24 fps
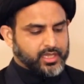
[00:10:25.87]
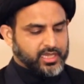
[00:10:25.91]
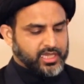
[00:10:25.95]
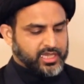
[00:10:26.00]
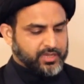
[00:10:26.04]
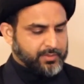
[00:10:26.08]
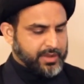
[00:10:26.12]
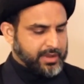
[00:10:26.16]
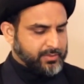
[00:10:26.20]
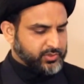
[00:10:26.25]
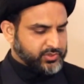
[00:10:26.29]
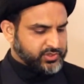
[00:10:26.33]

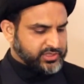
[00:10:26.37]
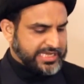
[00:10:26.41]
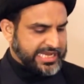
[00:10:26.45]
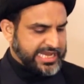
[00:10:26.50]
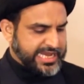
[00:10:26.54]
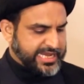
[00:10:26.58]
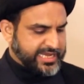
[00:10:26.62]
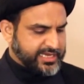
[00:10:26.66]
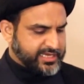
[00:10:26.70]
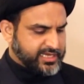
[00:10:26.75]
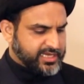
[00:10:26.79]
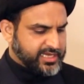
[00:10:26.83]
Imam
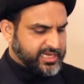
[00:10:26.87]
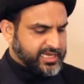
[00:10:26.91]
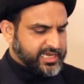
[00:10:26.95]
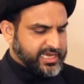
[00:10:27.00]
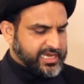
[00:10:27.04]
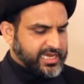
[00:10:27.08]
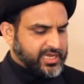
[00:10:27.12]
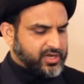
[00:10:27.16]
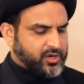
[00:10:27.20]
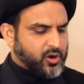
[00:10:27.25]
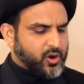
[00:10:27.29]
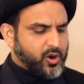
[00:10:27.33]
Hussain
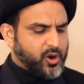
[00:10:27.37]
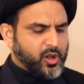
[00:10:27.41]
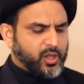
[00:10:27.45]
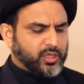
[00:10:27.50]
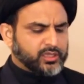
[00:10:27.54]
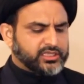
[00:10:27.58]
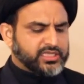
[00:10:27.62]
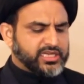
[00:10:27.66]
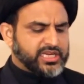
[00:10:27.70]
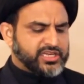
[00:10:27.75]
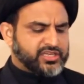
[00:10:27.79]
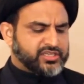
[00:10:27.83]
had all
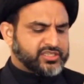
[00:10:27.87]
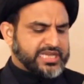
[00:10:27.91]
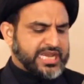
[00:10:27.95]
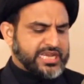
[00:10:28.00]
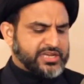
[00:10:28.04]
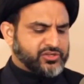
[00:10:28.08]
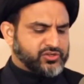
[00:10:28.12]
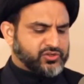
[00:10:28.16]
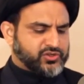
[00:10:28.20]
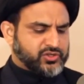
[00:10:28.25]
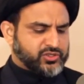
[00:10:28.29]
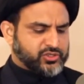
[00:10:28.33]
the
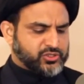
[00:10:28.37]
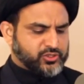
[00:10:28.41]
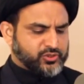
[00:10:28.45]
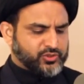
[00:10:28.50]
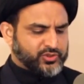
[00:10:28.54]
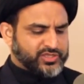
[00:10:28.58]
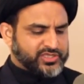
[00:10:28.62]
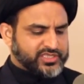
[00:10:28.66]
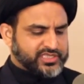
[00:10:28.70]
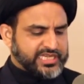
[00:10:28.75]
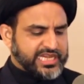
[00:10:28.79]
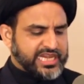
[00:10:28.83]
intentions to
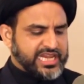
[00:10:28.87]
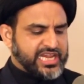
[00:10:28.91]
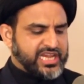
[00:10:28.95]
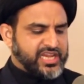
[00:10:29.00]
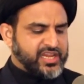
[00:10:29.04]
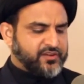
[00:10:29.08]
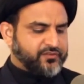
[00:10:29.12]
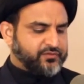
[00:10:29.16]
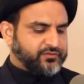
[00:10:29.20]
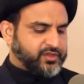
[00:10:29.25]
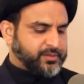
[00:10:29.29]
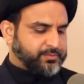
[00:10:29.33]

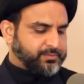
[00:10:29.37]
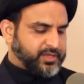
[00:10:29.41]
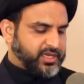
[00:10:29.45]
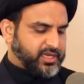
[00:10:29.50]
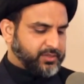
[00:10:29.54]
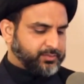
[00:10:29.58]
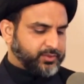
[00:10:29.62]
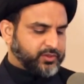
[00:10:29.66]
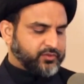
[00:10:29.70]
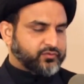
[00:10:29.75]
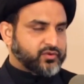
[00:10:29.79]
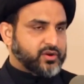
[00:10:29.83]
save the
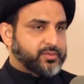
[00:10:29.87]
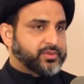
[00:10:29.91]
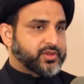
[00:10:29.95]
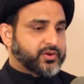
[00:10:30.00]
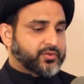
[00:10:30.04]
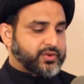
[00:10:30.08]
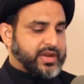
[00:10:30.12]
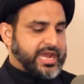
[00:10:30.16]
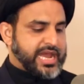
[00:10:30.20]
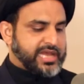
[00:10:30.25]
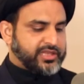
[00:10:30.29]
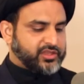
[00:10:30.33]
people from the
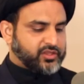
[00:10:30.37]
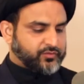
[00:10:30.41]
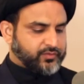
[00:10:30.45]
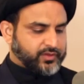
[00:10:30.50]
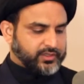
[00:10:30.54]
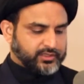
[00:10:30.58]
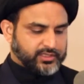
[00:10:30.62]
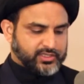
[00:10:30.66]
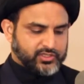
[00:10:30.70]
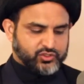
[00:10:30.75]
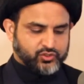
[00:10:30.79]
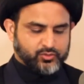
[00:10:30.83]
wrath of
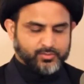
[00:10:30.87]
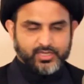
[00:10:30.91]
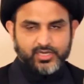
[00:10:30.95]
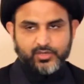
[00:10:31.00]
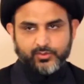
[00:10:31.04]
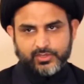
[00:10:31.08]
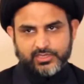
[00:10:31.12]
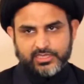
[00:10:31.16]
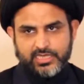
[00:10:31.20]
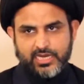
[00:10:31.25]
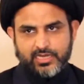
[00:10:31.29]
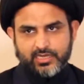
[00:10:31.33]
Allah subhanahu
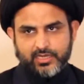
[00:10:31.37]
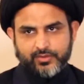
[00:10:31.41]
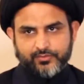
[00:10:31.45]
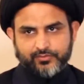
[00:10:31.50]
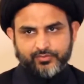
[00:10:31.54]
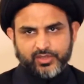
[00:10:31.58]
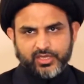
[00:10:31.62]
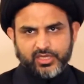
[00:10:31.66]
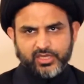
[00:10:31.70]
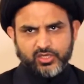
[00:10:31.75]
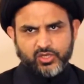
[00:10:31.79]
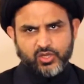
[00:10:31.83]
wa ta'ala.
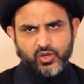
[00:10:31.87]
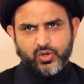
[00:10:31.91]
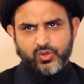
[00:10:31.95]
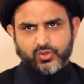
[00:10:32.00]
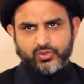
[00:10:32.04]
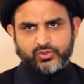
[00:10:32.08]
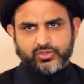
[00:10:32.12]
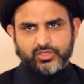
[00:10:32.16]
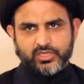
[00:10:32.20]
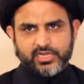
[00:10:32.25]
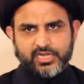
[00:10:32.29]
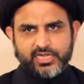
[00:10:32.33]
He
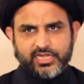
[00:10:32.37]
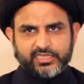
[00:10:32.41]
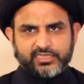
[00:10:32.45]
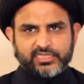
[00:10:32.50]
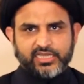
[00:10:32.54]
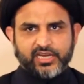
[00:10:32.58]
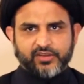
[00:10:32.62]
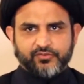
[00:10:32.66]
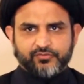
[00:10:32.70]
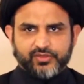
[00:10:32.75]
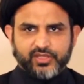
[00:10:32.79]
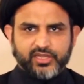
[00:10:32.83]
knows
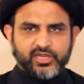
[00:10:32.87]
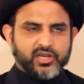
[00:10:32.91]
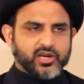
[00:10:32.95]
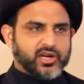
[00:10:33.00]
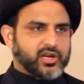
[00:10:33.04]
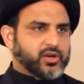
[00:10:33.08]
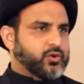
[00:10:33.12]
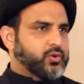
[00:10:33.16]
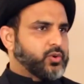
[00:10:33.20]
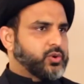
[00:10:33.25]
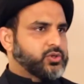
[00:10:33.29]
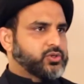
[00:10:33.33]
that if they
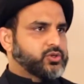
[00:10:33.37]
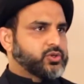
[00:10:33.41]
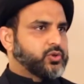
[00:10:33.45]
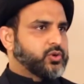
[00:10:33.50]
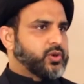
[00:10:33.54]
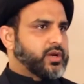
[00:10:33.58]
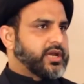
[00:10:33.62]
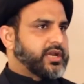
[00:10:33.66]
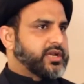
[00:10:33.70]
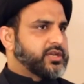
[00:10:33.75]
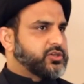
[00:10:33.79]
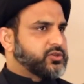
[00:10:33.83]
are going to go
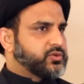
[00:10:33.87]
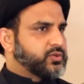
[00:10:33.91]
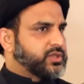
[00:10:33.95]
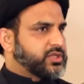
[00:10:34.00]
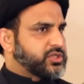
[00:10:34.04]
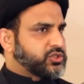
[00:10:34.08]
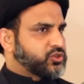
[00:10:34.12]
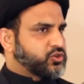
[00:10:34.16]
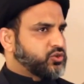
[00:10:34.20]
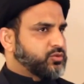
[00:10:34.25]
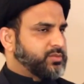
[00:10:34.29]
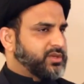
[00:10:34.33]
ahead and do
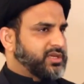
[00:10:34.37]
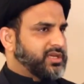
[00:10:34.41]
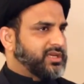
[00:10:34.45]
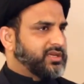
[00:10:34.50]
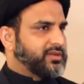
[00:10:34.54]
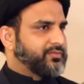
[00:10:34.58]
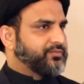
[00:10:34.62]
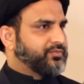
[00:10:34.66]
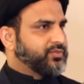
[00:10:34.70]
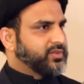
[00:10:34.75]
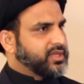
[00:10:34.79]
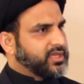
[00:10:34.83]
this to
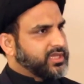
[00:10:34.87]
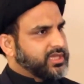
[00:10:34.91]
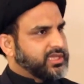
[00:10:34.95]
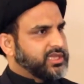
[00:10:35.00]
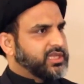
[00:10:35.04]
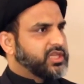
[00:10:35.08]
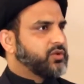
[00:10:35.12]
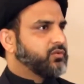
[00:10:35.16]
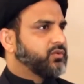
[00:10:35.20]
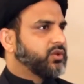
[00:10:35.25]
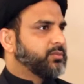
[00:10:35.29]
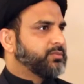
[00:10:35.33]
me,
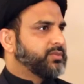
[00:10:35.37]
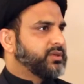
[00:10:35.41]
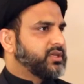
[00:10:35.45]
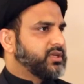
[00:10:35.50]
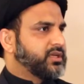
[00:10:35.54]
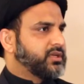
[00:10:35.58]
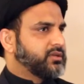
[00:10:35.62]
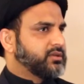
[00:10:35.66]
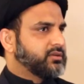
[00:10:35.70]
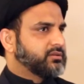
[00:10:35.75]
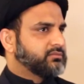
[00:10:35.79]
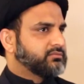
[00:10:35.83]
they will
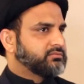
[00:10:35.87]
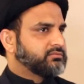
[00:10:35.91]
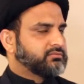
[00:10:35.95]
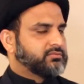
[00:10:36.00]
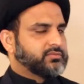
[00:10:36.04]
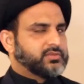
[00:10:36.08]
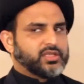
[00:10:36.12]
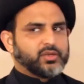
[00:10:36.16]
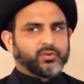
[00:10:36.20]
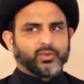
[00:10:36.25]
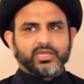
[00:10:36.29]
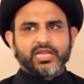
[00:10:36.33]

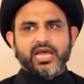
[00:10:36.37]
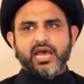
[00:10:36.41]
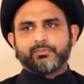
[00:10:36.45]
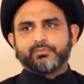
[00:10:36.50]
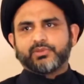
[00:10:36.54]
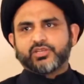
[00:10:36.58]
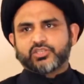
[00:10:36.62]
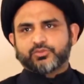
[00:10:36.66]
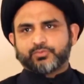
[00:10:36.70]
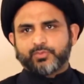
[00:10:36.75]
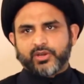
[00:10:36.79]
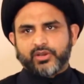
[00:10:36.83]
not
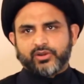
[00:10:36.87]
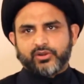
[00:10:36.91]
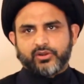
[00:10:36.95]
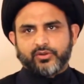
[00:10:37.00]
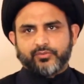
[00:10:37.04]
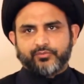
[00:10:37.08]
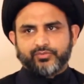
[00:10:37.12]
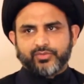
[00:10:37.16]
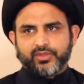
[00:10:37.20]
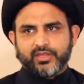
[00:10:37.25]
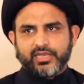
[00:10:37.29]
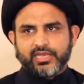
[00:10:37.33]
be
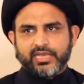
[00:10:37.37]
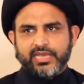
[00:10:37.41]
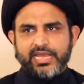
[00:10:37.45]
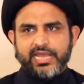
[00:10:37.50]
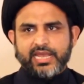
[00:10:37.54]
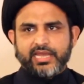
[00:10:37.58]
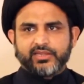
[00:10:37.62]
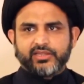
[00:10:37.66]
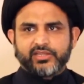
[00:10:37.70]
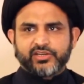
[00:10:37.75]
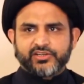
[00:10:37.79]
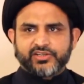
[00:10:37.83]
spared.
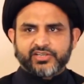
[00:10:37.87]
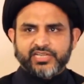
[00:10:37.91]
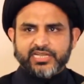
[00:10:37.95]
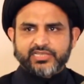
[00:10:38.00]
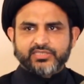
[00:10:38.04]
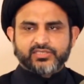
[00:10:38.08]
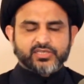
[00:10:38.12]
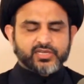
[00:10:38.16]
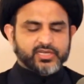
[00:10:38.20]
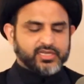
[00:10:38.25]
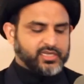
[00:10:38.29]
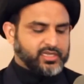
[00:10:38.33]
And their
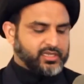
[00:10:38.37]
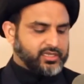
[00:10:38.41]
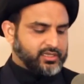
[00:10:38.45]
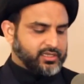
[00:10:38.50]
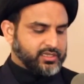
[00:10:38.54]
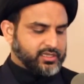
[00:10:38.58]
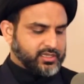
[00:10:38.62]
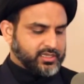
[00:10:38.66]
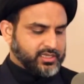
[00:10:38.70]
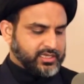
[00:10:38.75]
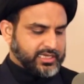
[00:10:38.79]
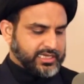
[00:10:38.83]

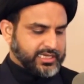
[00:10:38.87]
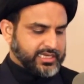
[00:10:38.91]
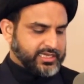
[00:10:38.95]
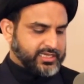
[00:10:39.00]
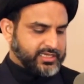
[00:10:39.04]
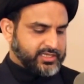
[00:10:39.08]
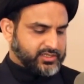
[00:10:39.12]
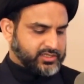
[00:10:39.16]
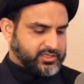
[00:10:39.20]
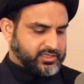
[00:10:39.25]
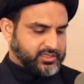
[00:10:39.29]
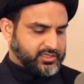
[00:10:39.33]
destiny
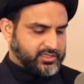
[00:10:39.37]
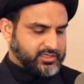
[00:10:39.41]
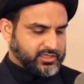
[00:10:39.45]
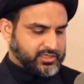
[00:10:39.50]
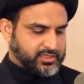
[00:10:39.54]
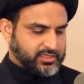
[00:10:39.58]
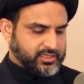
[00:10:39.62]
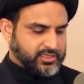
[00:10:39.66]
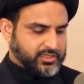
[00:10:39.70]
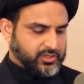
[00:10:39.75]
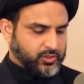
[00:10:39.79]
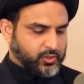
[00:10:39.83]
is
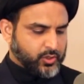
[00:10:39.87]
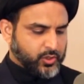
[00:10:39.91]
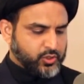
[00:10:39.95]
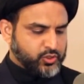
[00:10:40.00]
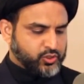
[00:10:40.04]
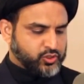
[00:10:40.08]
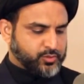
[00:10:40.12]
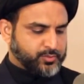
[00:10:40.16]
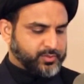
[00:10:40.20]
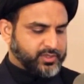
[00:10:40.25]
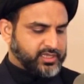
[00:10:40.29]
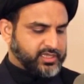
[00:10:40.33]
going
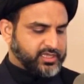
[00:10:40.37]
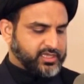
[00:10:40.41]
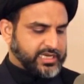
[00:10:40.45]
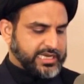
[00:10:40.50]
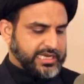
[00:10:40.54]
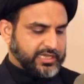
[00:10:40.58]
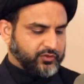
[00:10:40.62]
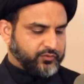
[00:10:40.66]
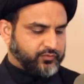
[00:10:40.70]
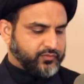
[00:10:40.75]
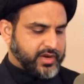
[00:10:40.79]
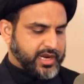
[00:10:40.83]
to be the
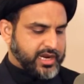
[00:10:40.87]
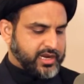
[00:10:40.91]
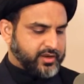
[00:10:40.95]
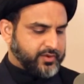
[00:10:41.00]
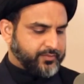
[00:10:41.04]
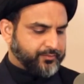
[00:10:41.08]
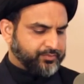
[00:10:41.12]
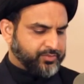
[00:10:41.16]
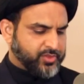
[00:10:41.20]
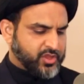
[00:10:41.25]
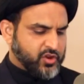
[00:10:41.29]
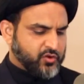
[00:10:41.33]
hellfire.
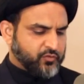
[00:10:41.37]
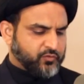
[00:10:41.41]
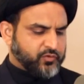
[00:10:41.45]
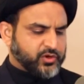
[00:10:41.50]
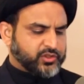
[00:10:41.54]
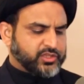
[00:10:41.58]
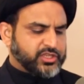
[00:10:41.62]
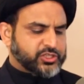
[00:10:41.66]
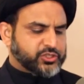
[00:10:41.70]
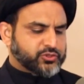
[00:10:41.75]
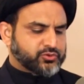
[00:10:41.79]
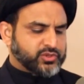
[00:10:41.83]
For
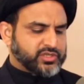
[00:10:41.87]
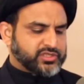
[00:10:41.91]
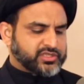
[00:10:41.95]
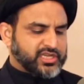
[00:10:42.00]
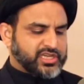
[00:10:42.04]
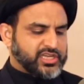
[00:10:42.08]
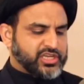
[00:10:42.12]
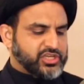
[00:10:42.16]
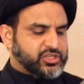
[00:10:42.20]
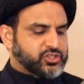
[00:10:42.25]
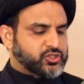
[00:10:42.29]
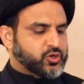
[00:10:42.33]
this reason,
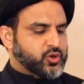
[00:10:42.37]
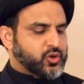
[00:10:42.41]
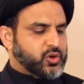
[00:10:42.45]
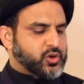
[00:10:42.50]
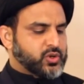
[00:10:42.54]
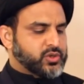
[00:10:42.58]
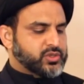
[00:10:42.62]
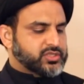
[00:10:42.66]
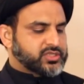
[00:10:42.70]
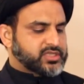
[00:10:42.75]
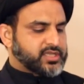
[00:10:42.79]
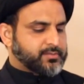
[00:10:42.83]
he
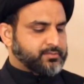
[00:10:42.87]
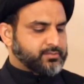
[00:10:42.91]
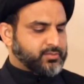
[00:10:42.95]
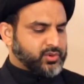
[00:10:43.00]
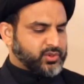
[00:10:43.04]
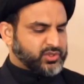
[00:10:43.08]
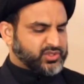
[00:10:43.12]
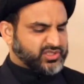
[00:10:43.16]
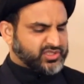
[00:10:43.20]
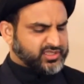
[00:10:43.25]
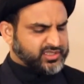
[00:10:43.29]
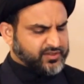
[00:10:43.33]
chose the
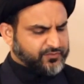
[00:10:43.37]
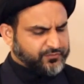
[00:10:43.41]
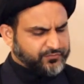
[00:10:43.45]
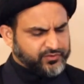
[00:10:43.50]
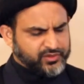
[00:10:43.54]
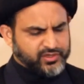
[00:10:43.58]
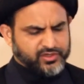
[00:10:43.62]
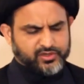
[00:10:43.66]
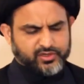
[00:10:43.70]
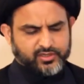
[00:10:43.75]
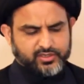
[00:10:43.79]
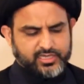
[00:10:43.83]
most
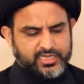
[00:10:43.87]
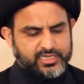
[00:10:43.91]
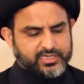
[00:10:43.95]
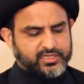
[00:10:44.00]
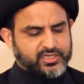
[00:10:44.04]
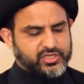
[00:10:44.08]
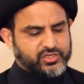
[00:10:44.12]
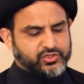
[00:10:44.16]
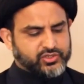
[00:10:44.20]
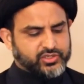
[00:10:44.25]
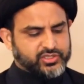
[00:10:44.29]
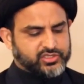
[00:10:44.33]
severe
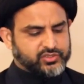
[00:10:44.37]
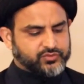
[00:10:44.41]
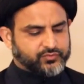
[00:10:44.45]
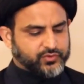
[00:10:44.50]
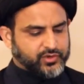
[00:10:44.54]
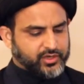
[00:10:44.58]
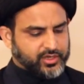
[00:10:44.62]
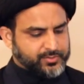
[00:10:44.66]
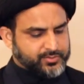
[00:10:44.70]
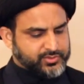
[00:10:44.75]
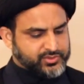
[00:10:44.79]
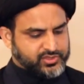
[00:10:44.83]
conditions
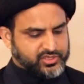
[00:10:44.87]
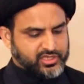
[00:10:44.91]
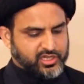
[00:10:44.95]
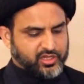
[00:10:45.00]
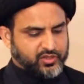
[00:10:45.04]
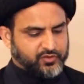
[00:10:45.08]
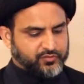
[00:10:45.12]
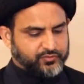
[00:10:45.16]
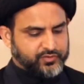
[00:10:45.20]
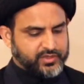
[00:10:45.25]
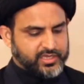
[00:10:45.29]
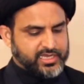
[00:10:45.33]
for
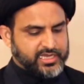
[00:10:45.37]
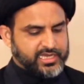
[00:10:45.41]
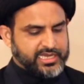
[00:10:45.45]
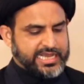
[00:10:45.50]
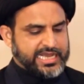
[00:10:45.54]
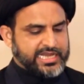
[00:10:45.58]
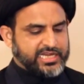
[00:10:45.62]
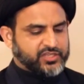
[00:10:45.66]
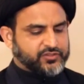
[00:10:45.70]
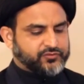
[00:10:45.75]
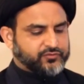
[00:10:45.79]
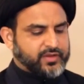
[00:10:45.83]
himself
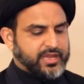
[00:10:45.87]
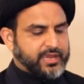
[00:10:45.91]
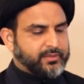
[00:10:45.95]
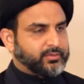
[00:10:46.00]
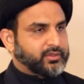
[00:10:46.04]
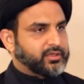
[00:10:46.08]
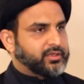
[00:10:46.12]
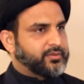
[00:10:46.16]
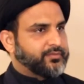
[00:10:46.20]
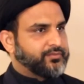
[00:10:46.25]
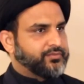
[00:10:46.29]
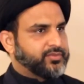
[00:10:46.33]
and his
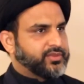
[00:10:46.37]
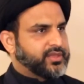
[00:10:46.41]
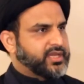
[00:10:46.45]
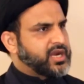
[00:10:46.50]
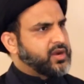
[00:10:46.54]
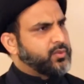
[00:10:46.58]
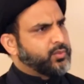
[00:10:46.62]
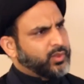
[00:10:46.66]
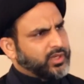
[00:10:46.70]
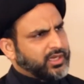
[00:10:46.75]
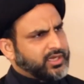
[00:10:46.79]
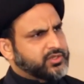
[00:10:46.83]
family. That
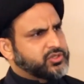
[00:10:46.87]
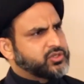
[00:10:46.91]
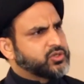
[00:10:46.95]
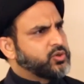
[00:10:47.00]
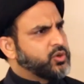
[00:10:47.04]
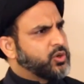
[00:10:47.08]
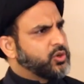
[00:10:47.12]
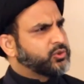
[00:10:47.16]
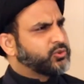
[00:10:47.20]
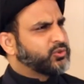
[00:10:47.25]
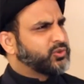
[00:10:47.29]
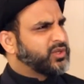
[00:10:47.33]
I'm willing to
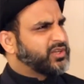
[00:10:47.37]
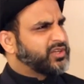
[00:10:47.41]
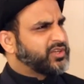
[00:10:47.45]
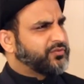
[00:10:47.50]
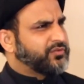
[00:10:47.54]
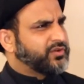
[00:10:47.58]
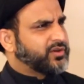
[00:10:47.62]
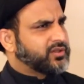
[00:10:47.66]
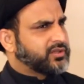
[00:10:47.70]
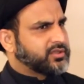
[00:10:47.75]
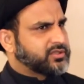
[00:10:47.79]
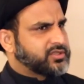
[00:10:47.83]
go through the
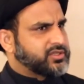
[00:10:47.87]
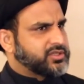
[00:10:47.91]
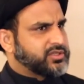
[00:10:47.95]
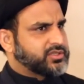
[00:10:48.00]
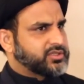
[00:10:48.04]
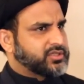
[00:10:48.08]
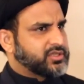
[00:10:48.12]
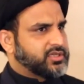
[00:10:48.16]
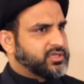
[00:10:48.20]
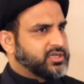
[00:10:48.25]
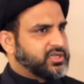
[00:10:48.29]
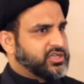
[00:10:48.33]

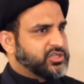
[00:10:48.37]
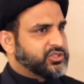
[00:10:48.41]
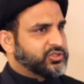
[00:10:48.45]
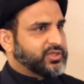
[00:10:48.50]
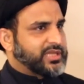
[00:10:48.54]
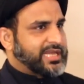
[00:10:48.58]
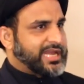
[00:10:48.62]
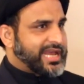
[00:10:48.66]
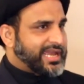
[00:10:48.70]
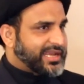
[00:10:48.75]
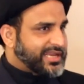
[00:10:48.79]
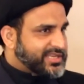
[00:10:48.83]
difficulties so
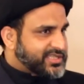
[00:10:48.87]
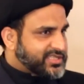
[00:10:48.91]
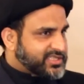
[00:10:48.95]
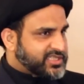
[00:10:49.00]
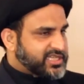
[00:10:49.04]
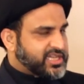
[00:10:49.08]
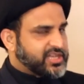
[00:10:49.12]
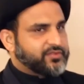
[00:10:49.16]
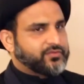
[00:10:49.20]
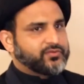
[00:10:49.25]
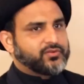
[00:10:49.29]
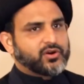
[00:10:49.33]
that I can
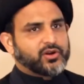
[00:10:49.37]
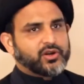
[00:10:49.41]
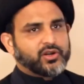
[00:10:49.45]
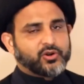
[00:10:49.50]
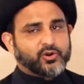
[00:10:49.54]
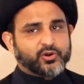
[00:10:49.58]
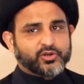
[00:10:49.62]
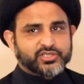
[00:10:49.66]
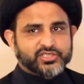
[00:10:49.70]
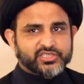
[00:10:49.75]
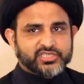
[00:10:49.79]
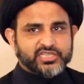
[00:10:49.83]
safeguard
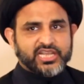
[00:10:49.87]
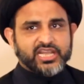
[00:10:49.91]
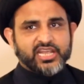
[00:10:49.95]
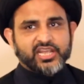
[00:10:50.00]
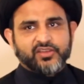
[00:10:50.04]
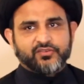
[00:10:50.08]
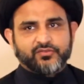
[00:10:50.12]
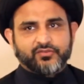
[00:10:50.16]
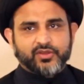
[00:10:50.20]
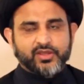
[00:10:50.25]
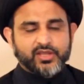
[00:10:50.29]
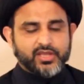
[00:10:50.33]
or
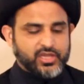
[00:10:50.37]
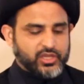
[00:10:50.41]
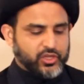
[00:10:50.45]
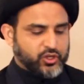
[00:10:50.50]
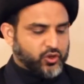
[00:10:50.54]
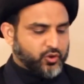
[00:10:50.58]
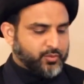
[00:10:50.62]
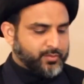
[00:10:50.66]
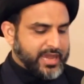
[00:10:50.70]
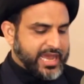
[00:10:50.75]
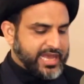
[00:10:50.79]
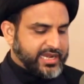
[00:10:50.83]
save
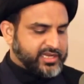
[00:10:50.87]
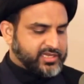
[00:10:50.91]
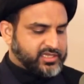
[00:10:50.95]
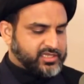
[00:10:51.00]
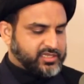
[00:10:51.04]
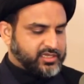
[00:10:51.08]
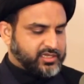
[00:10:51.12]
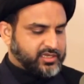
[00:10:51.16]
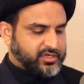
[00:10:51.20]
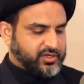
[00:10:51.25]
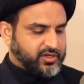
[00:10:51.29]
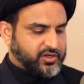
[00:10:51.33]

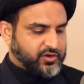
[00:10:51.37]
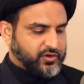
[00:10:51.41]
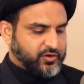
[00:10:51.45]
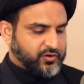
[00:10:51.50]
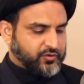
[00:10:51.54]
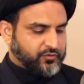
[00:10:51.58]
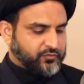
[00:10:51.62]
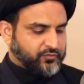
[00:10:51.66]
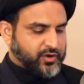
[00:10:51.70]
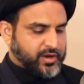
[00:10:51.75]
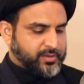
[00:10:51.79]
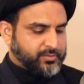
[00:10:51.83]
humanity
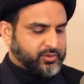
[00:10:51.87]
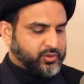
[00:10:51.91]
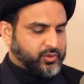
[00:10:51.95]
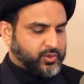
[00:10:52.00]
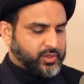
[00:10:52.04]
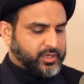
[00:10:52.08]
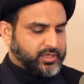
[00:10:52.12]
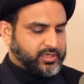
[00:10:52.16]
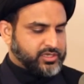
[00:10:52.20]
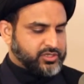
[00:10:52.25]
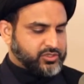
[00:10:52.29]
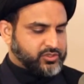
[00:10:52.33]
from
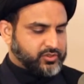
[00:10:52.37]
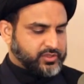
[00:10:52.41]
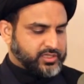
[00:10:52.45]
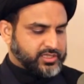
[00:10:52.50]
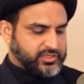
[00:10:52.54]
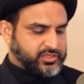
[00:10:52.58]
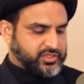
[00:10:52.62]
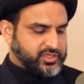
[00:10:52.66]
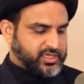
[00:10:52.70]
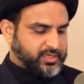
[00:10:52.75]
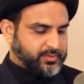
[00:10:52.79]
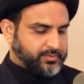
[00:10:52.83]
going into
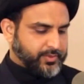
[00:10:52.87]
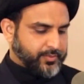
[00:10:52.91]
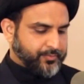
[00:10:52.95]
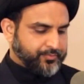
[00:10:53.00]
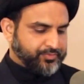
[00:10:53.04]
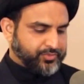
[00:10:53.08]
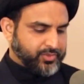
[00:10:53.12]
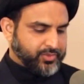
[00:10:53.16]
this deep.